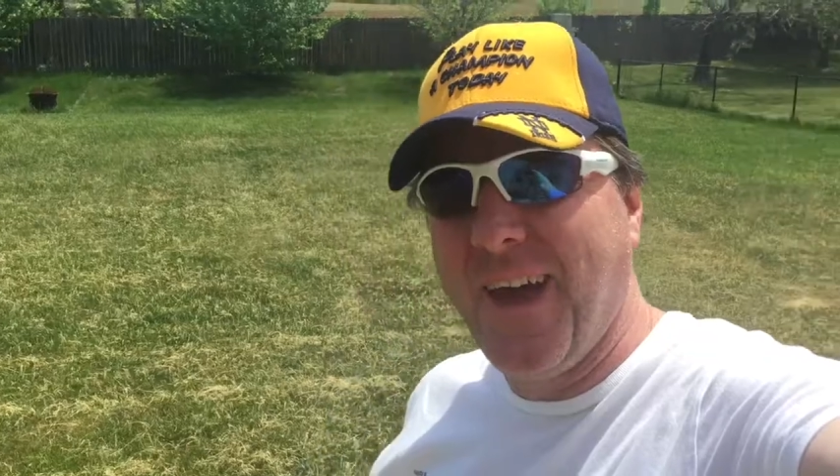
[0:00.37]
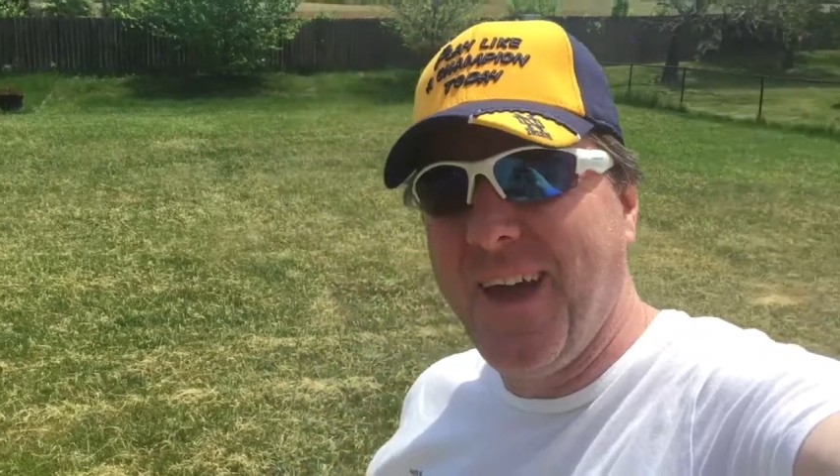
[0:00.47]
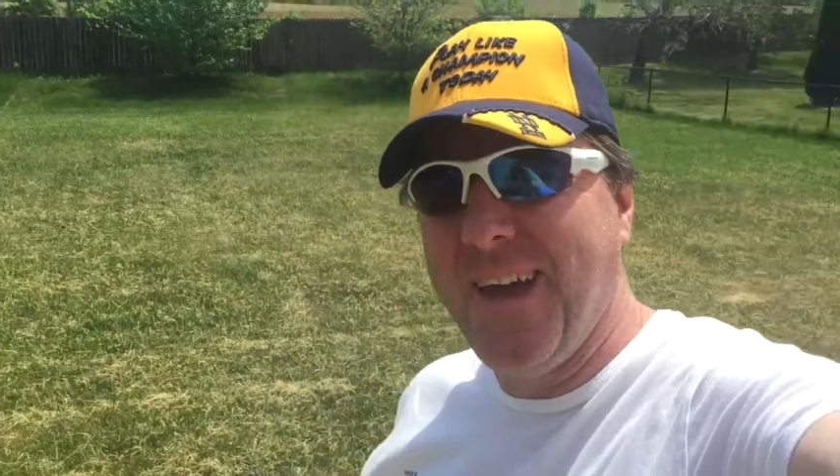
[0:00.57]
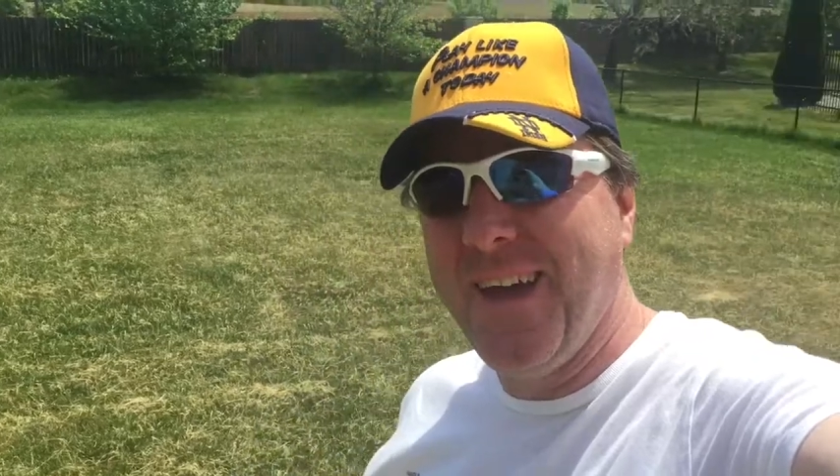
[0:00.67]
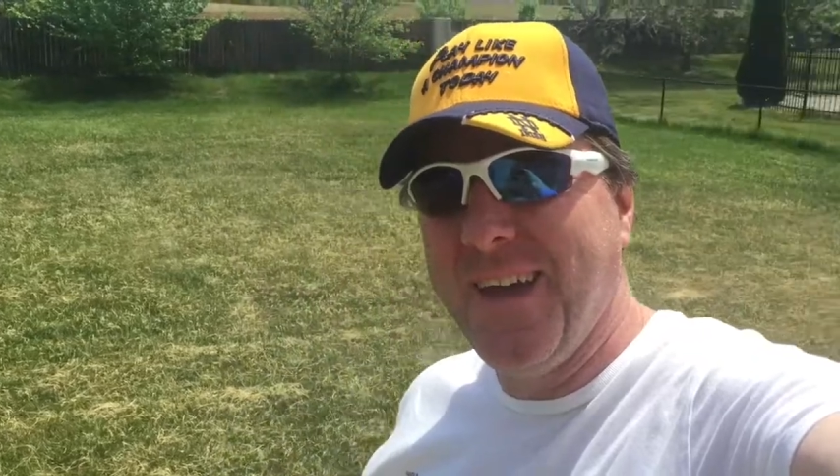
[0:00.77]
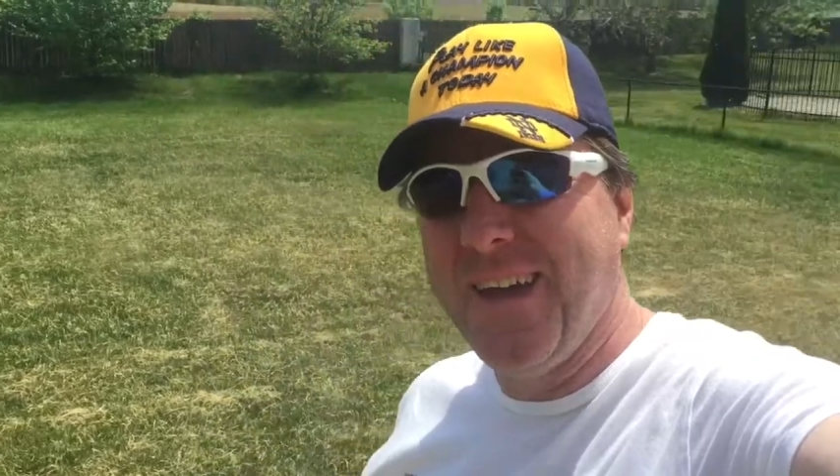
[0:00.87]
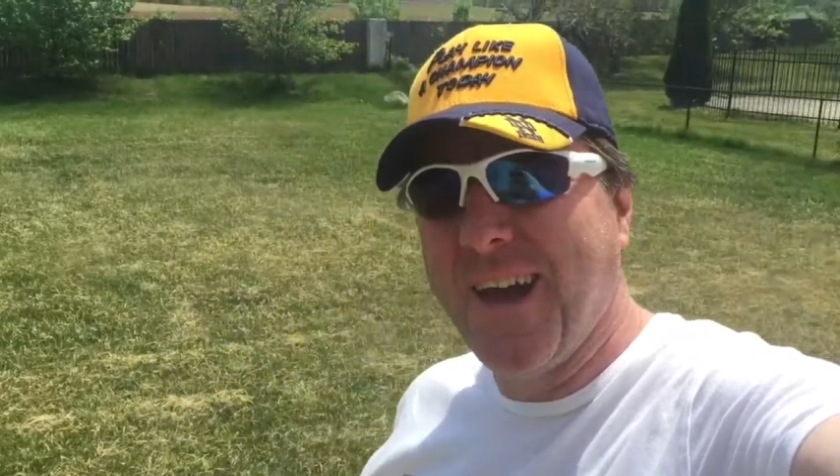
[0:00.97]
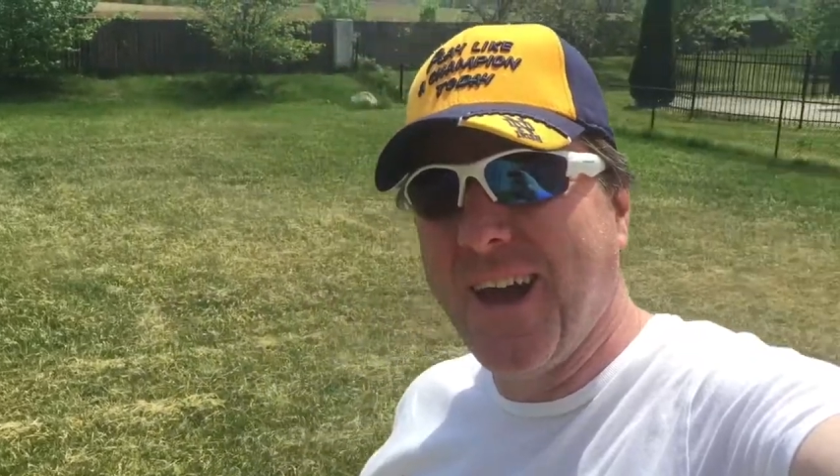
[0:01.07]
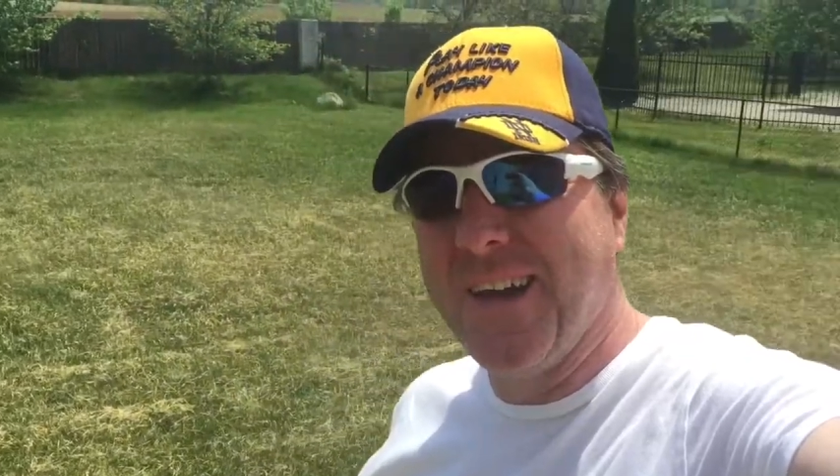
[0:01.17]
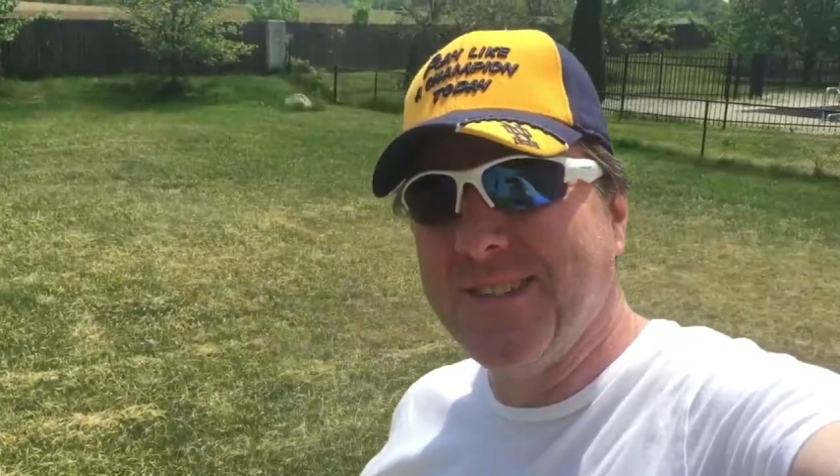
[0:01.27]
Hey
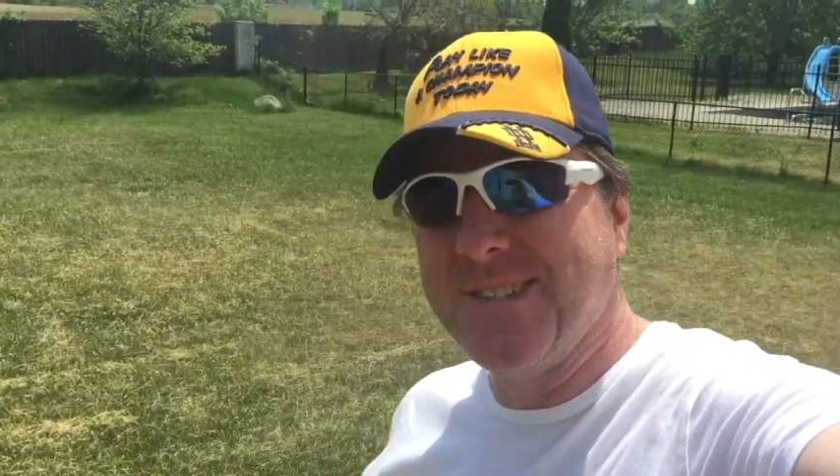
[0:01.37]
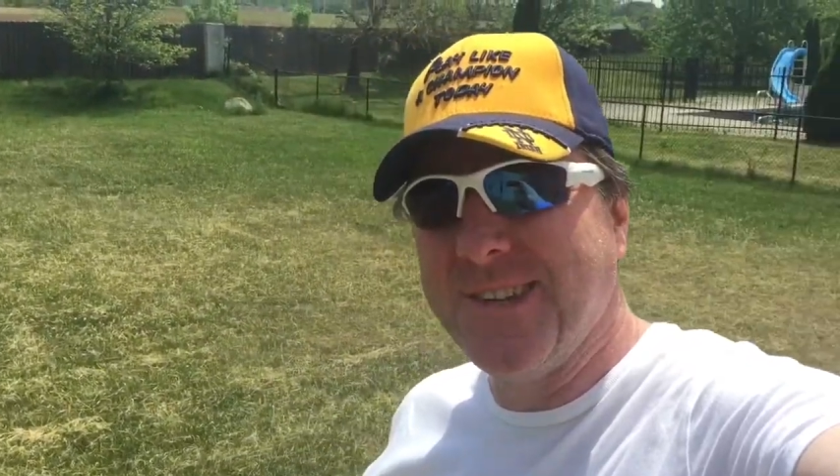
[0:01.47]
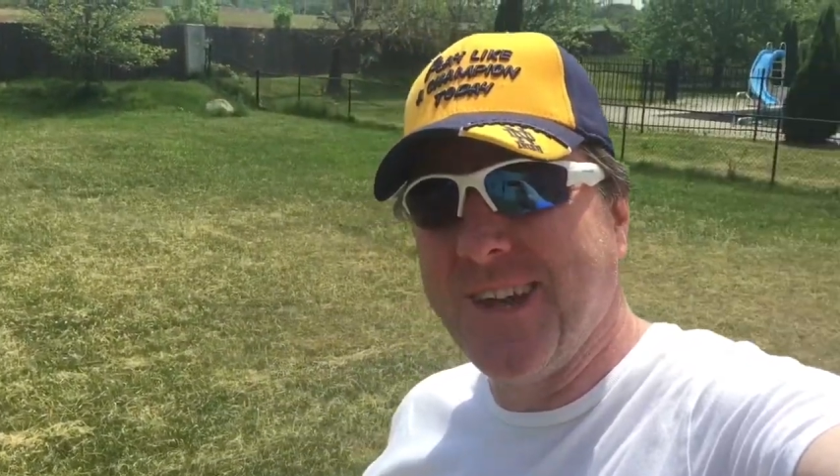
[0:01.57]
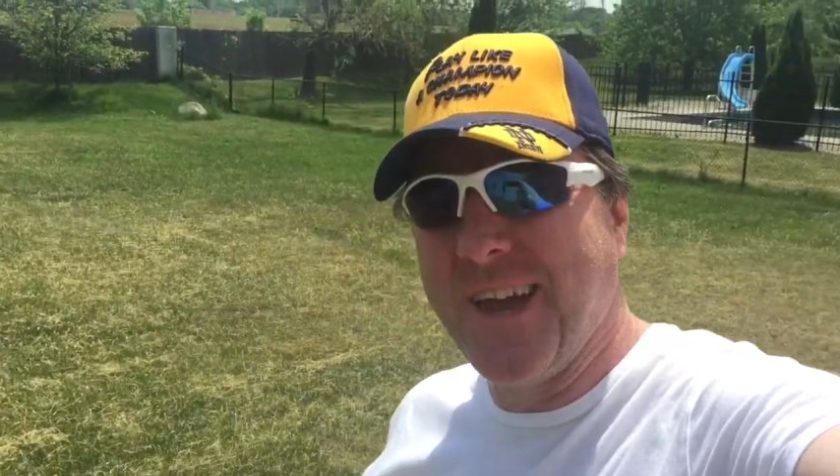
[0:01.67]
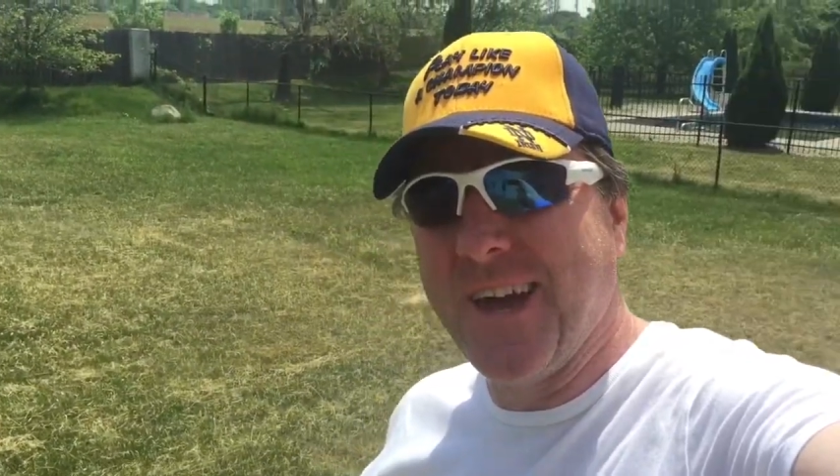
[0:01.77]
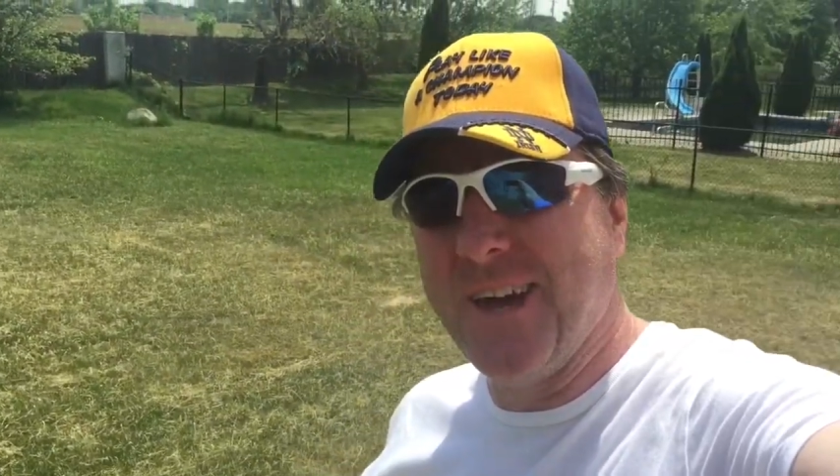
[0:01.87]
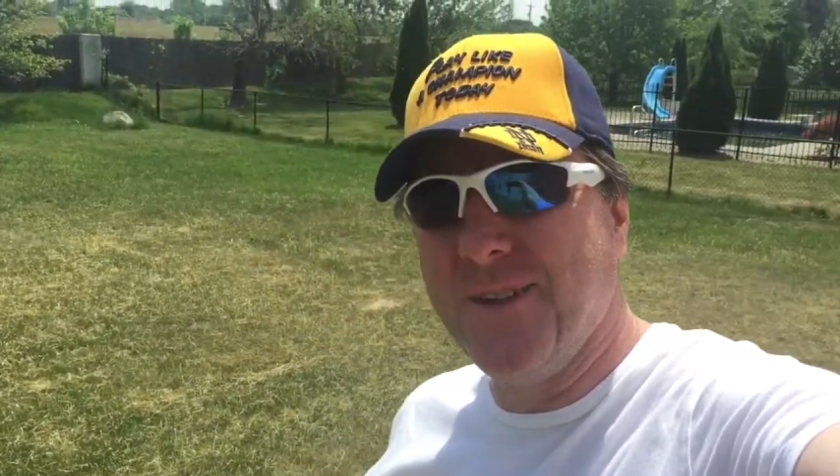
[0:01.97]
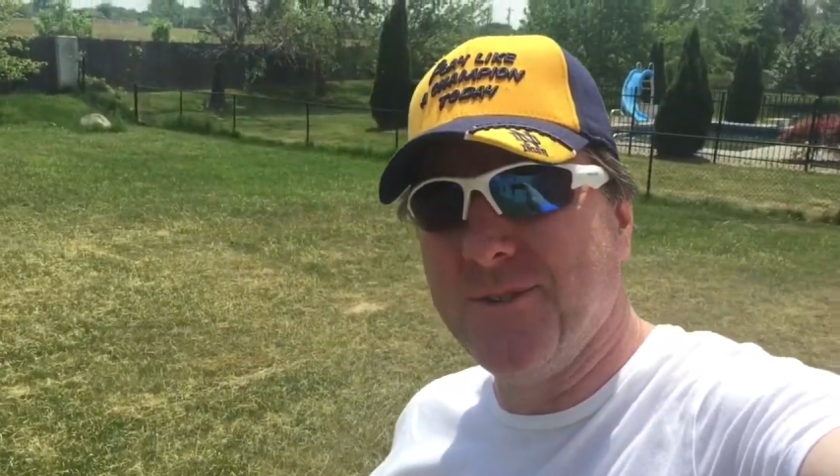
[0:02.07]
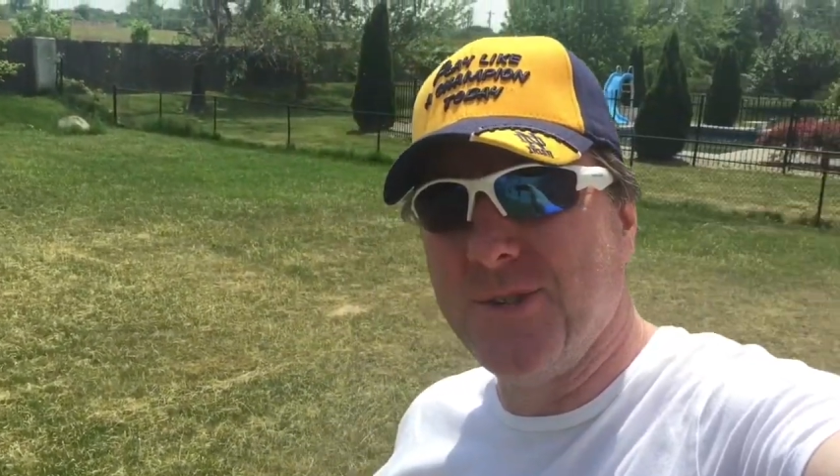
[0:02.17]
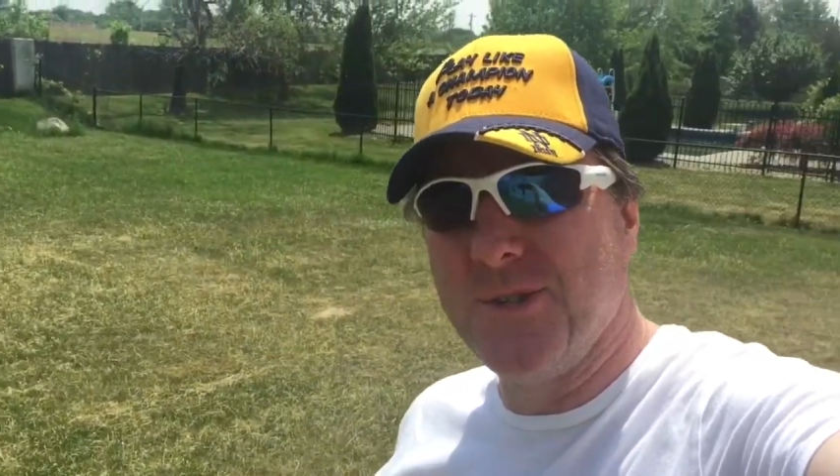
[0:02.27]
guys and gals,